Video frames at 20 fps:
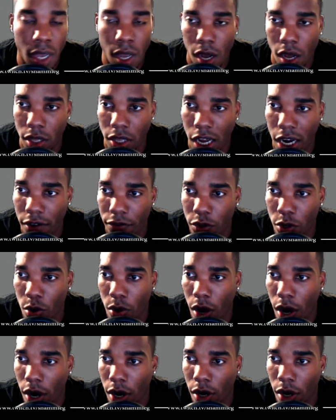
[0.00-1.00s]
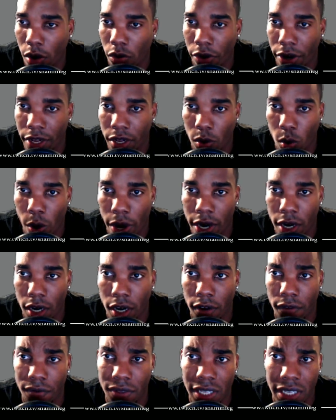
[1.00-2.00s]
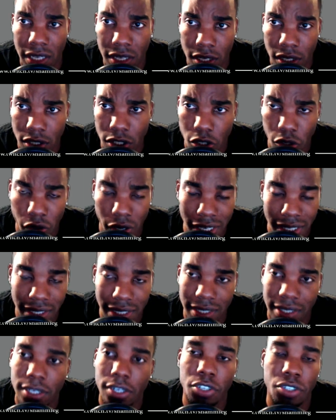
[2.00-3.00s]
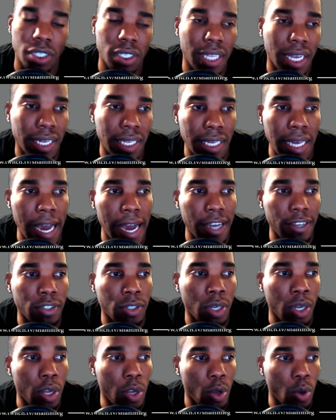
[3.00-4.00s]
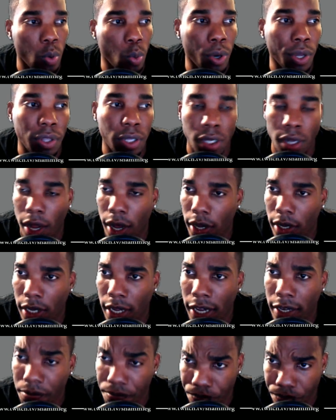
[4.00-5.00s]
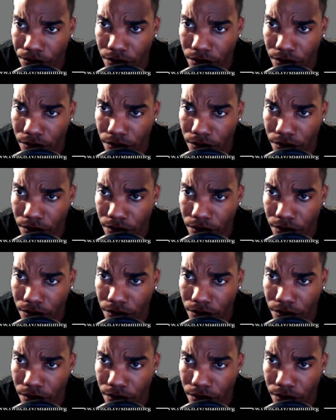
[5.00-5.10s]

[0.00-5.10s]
A lot of you are already aware of the crazy synergy that he has with Longclaw.